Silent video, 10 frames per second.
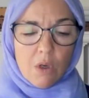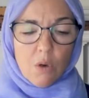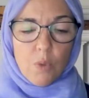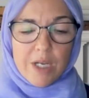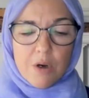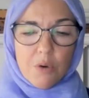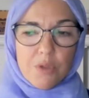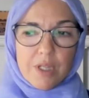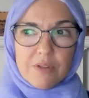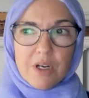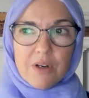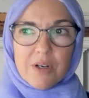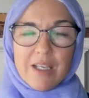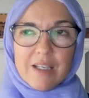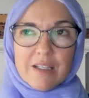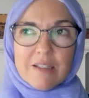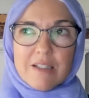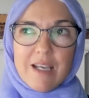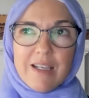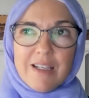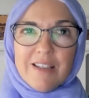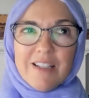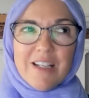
We know that there's a